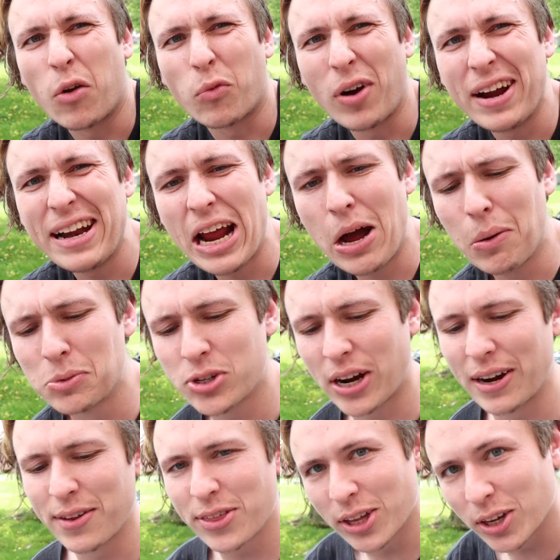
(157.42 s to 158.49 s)
right now, I'm trying
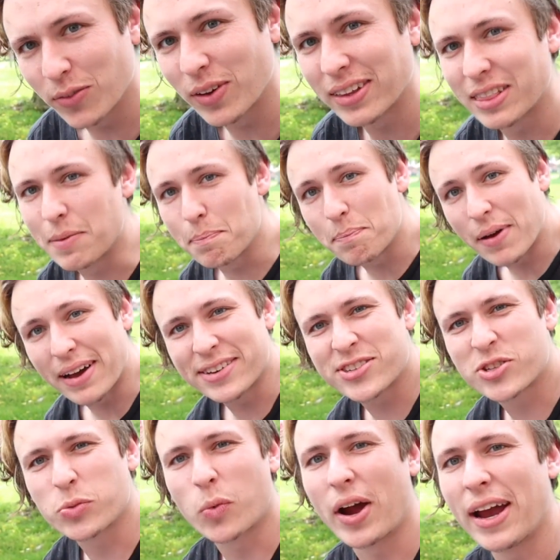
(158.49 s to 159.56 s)
to think of like the
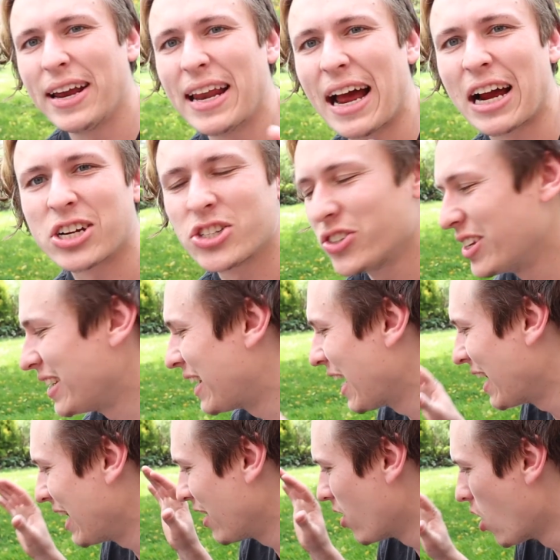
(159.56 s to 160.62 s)
best way to actually get
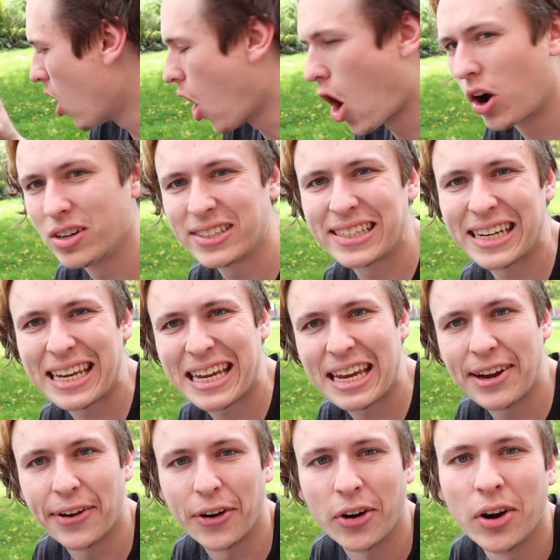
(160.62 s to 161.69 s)
it onto
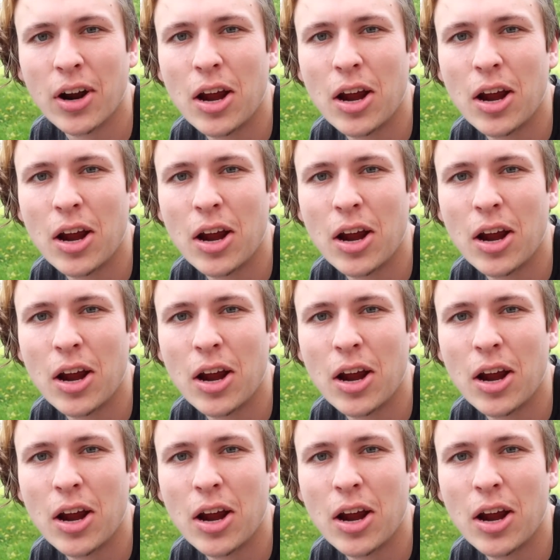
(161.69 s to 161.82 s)
here,